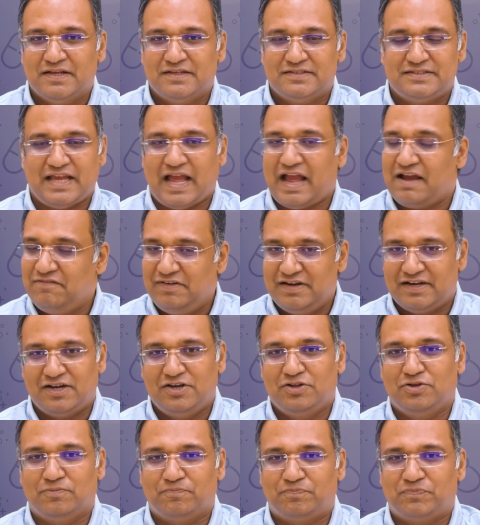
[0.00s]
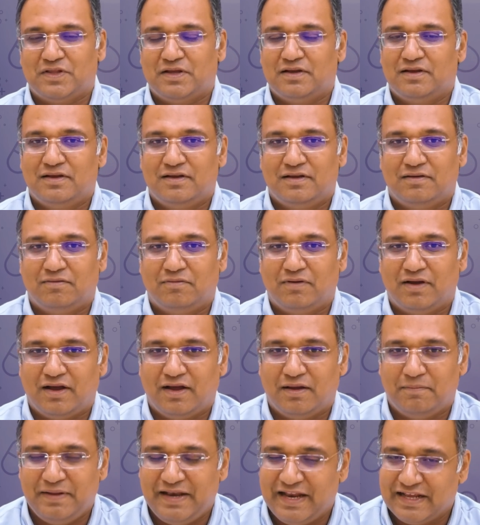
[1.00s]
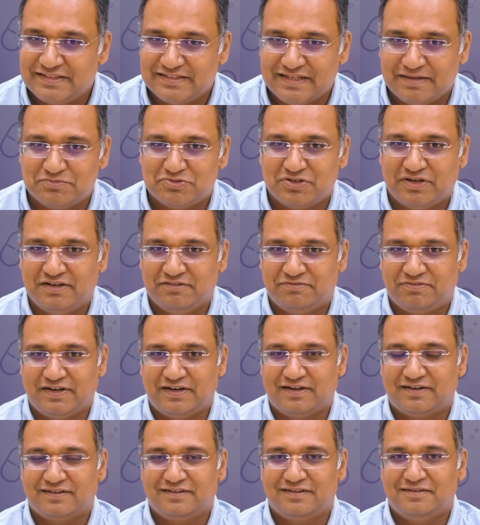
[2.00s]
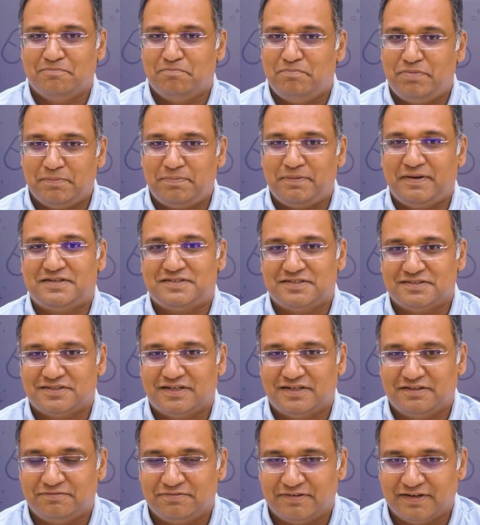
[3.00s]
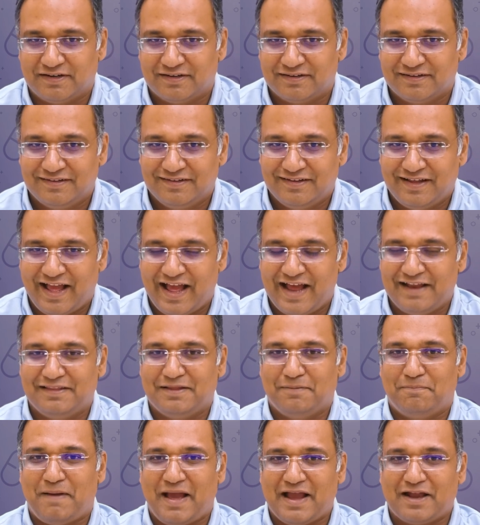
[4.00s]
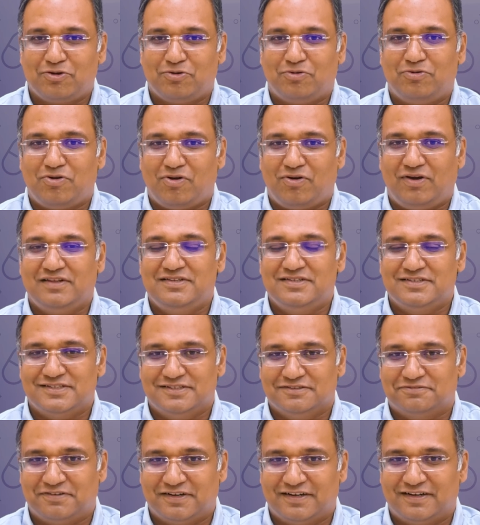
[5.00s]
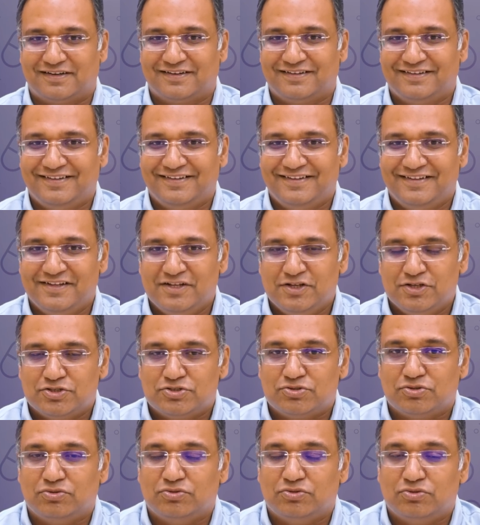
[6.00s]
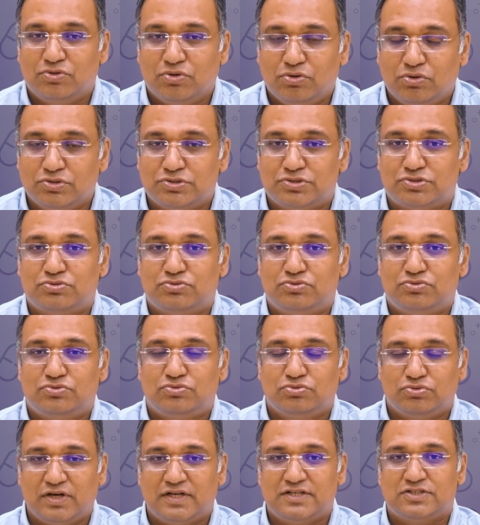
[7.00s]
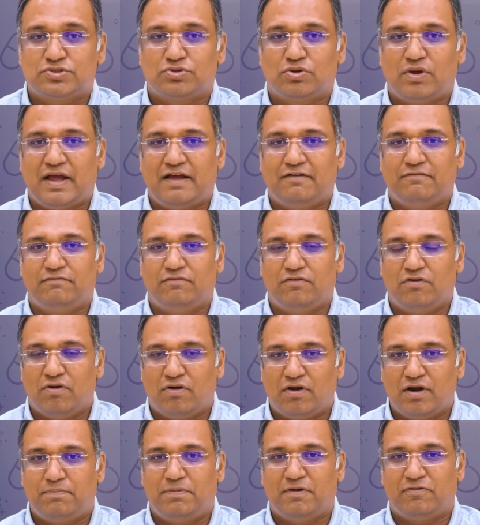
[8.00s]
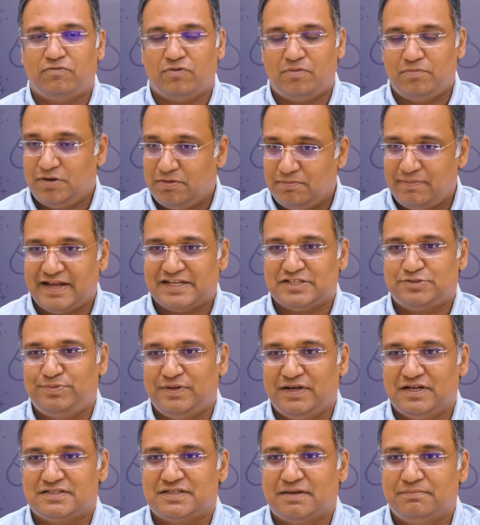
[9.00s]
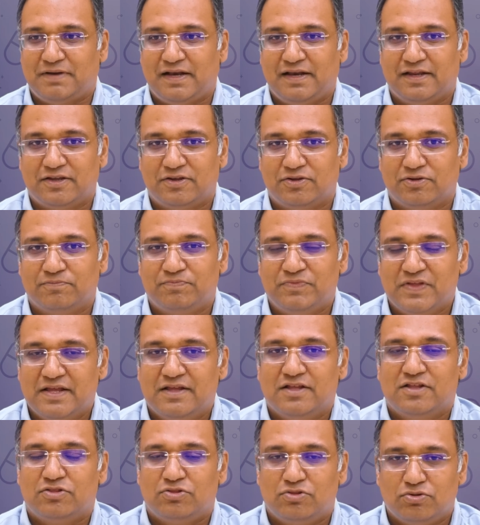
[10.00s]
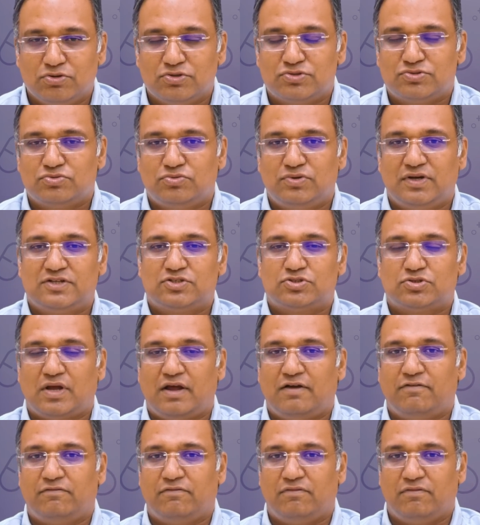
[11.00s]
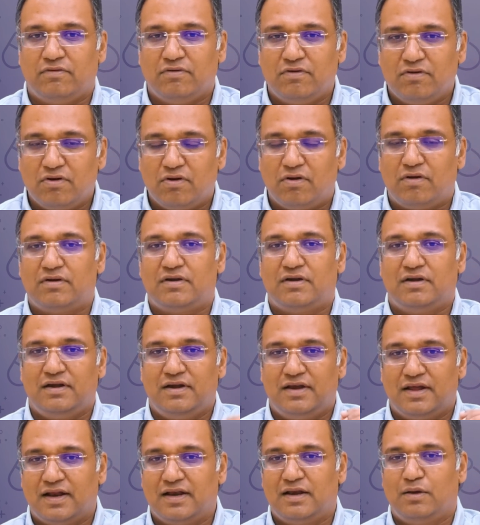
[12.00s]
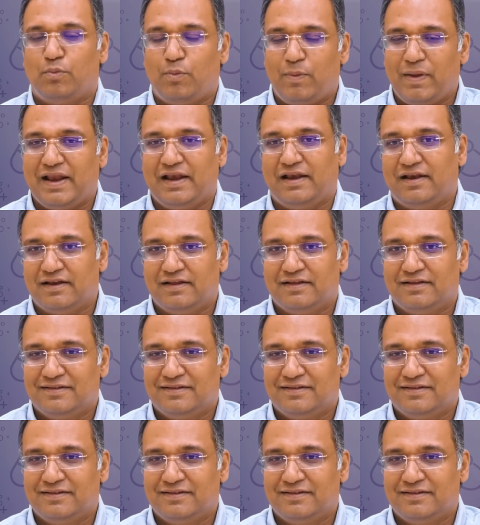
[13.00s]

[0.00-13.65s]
See, I will tell you, I mean, exams are different, preparations are different, and the background knowledge is different. So, those students who have not performed, in my experience, I'm telling you, those students who have not done well